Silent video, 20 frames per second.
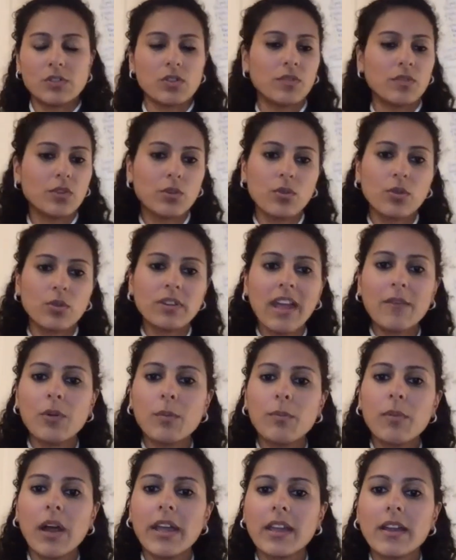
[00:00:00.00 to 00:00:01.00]
So if you don't have a
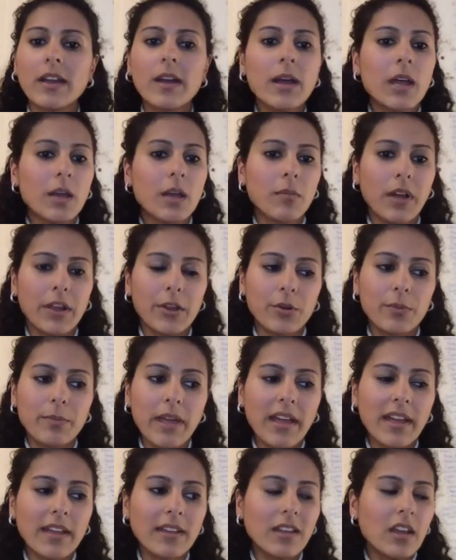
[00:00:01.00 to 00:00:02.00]
bike by your
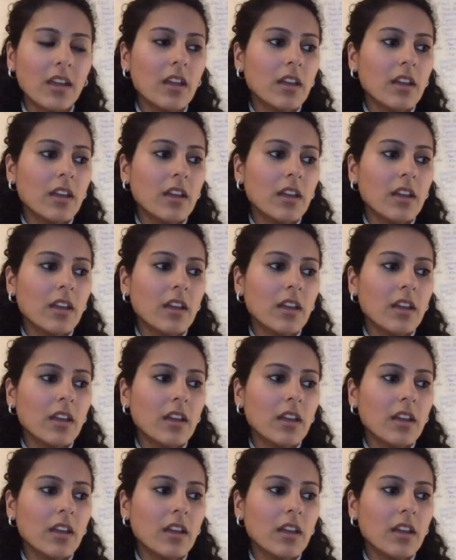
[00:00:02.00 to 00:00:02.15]
bed,